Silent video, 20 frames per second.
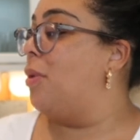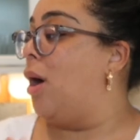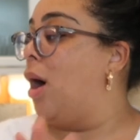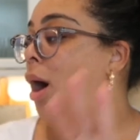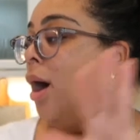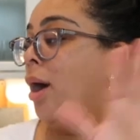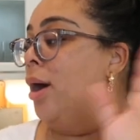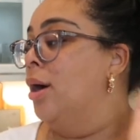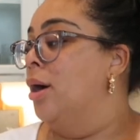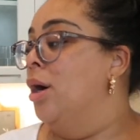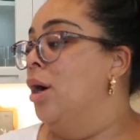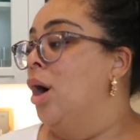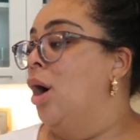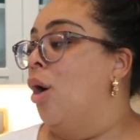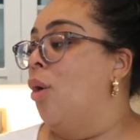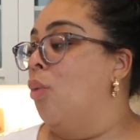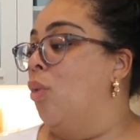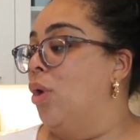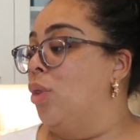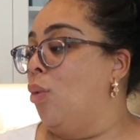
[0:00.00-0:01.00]
pot
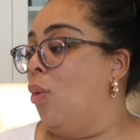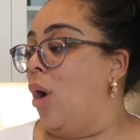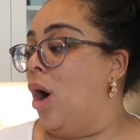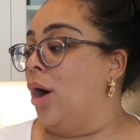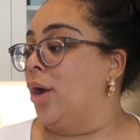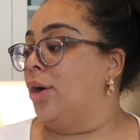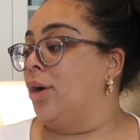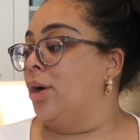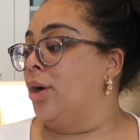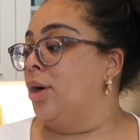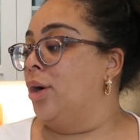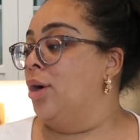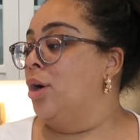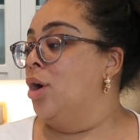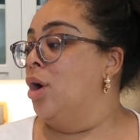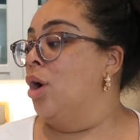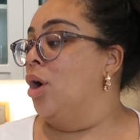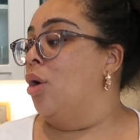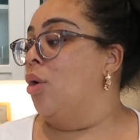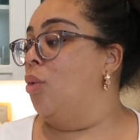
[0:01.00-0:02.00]
with
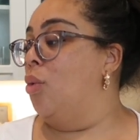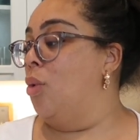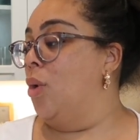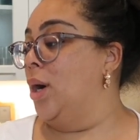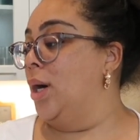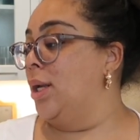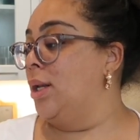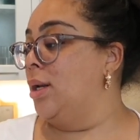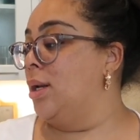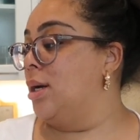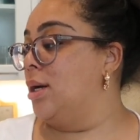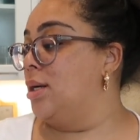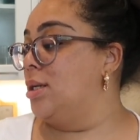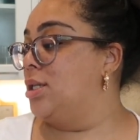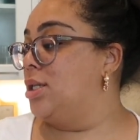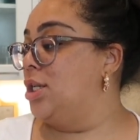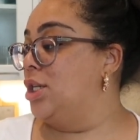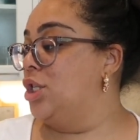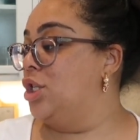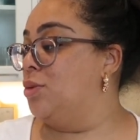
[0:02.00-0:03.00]
water, 1
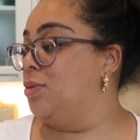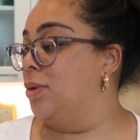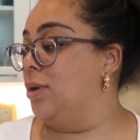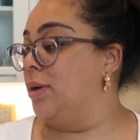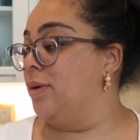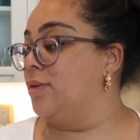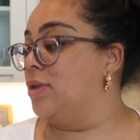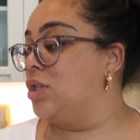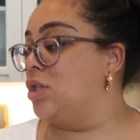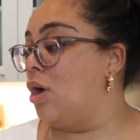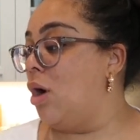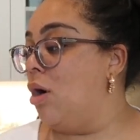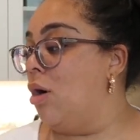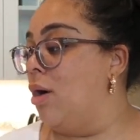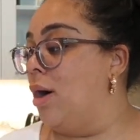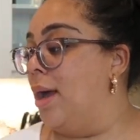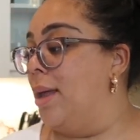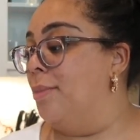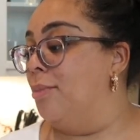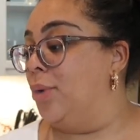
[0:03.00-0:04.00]
teaspoon of
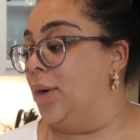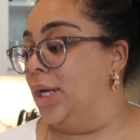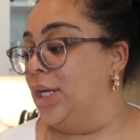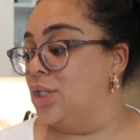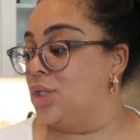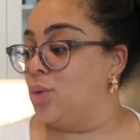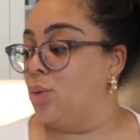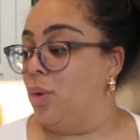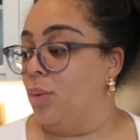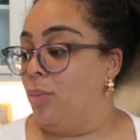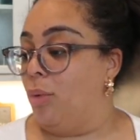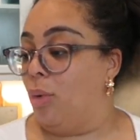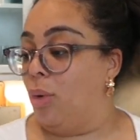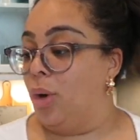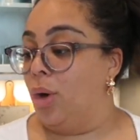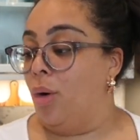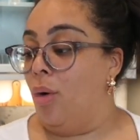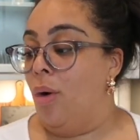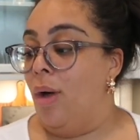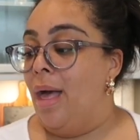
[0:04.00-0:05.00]
salt, and bring it to a
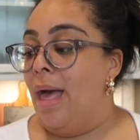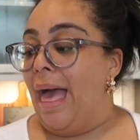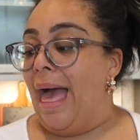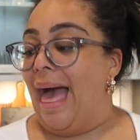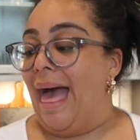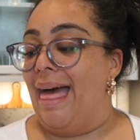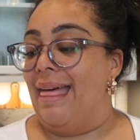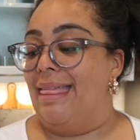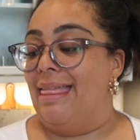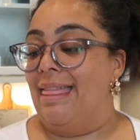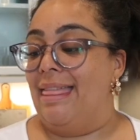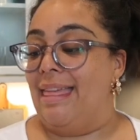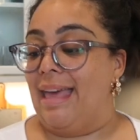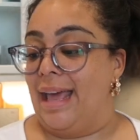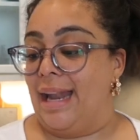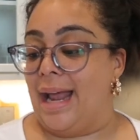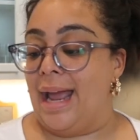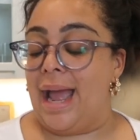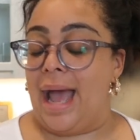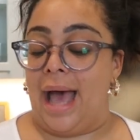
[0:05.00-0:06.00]
boil. And
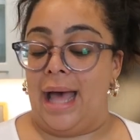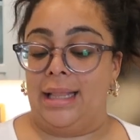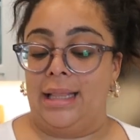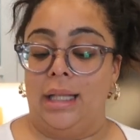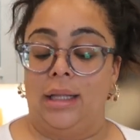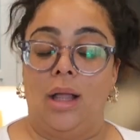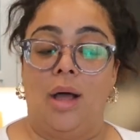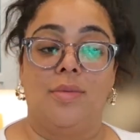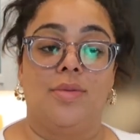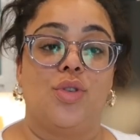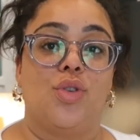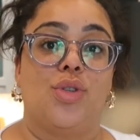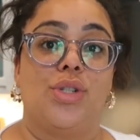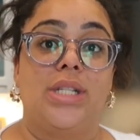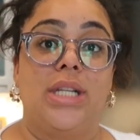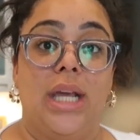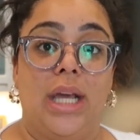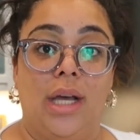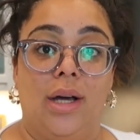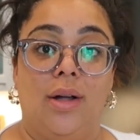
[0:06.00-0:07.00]
then I add the lobster
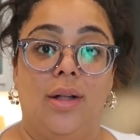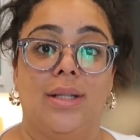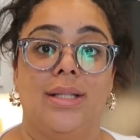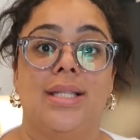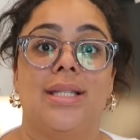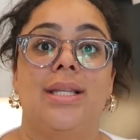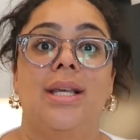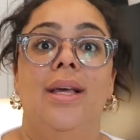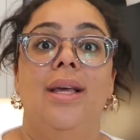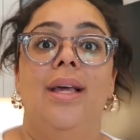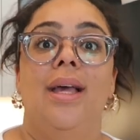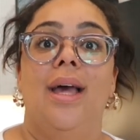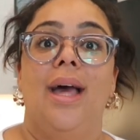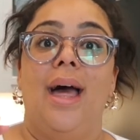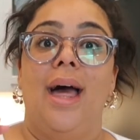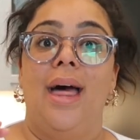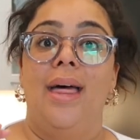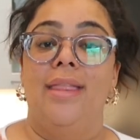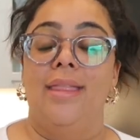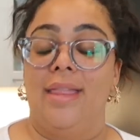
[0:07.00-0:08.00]
tails,
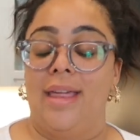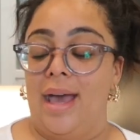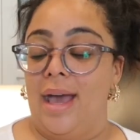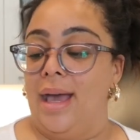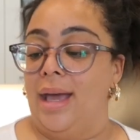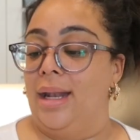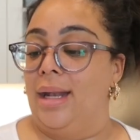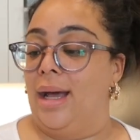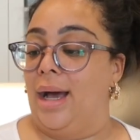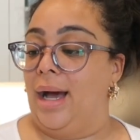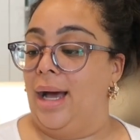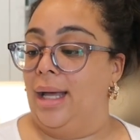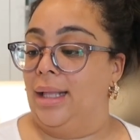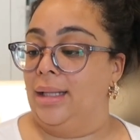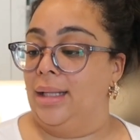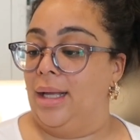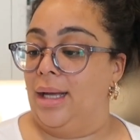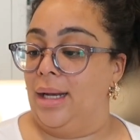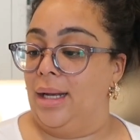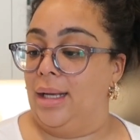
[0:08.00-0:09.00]
and then I
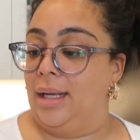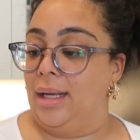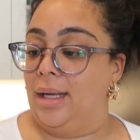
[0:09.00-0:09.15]
let